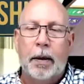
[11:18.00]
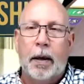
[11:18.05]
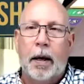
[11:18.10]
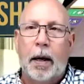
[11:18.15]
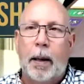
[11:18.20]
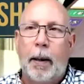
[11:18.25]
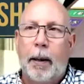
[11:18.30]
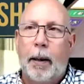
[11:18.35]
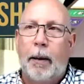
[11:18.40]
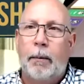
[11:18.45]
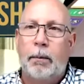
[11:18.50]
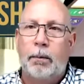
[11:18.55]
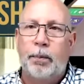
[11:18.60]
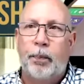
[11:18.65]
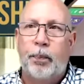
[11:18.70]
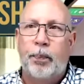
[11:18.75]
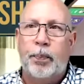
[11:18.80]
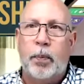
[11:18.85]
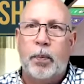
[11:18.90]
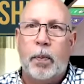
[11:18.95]
Um,
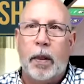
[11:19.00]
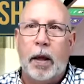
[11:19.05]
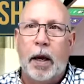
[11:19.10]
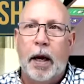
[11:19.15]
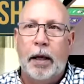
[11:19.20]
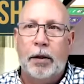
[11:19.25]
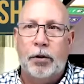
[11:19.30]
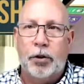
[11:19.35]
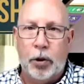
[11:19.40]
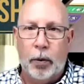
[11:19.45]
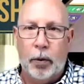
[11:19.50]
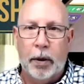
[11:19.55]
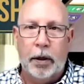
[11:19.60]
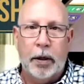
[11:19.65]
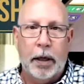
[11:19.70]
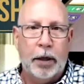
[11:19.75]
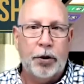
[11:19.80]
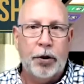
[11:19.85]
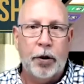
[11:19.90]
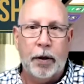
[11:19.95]
and so in,
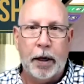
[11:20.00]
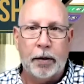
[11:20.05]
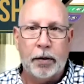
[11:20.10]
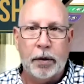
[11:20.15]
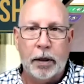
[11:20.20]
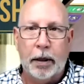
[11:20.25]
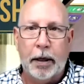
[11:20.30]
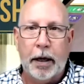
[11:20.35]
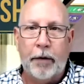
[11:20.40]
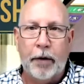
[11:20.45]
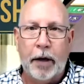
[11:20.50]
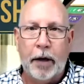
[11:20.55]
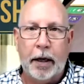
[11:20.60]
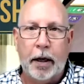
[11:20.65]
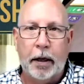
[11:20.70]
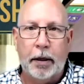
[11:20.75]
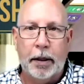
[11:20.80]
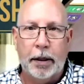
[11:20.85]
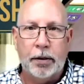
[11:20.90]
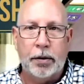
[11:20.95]
in two thousand eleven, I
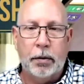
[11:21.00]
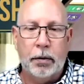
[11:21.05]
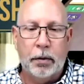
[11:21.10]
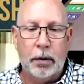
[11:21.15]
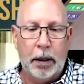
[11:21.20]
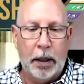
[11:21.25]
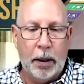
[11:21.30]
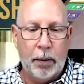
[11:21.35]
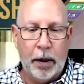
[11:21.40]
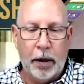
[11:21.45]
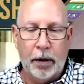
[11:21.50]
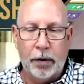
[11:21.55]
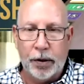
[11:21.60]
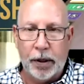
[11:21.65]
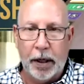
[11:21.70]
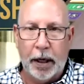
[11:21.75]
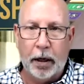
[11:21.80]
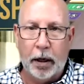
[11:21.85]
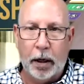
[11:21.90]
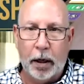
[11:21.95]
got this email
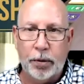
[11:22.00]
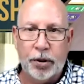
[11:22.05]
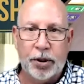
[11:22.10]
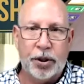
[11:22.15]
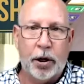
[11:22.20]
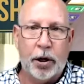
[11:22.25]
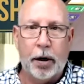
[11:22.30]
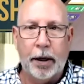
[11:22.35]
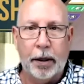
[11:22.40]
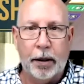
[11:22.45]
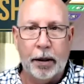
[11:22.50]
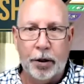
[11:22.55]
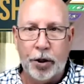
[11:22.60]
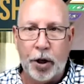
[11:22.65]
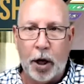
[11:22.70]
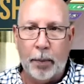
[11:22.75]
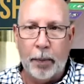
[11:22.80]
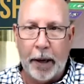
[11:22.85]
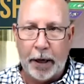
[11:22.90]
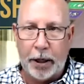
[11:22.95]
saying, I'm starting the
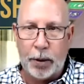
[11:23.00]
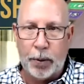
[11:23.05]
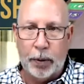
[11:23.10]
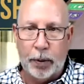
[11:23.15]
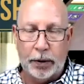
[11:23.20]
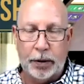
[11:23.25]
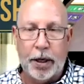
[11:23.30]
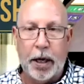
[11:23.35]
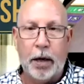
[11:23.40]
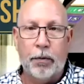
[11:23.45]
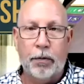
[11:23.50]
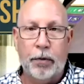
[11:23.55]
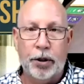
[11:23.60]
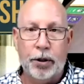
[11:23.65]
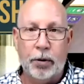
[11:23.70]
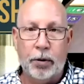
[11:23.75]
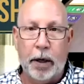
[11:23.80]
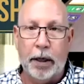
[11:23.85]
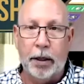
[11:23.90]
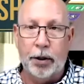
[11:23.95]
John Maxwell team. Would you
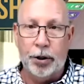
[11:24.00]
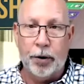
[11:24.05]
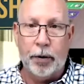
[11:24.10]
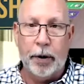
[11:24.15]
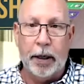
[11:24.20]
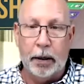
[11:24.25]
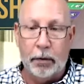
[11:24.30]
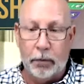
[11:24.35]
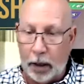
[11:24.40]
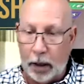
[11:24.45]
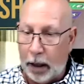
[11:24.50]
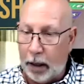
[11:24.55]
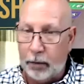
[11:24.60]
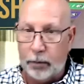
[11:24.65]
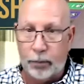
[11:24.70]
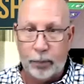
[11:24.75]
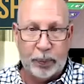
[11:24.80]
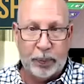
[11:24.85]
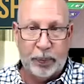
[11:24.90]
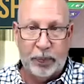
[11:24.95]
want to join? And well, I,
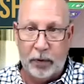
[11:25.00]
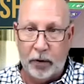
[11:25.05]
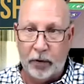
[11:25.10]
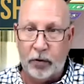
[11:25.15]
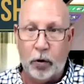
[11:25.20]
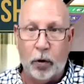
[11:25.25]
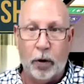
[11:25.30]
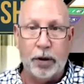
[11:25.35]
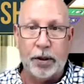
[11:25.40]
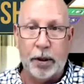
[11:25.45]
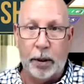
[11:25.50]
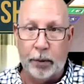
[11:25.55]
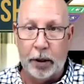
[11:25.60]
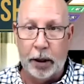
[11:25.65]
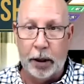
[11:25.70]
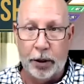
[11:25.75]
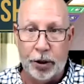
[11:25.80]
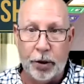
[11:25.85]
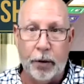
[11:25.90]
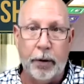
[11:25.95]
of course I'm going
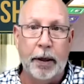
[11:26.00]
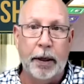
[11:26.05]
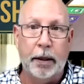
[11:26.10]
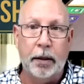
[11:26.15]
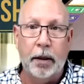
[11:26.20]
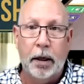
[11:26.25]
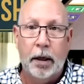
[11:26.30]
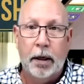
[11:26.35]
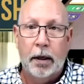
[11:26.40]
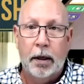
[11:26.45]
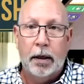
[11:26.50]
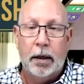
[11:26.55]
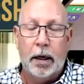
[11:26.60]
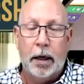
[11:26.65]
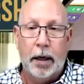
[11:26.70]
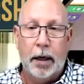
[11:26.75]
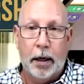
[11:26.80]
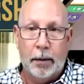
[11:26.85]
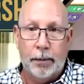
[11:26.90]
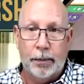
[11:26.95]
to join.
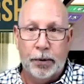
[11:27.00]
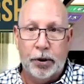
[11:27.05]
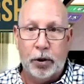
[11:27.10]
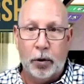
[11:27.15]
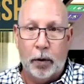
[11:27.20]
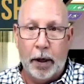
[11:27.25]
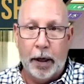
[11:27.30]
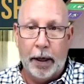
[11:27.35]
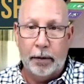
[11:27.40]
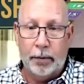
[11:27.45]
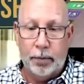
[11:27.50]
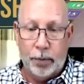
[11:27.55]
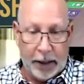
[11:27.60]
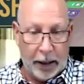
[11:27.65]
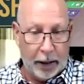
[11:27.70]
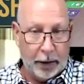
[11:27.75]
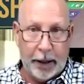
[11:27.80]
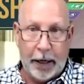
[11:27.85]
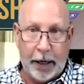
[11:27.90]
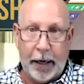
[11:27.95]
Um, so I
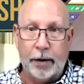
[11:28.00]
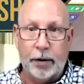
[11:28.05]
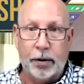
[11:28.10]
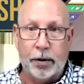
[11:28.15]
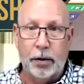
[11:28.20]
said yes.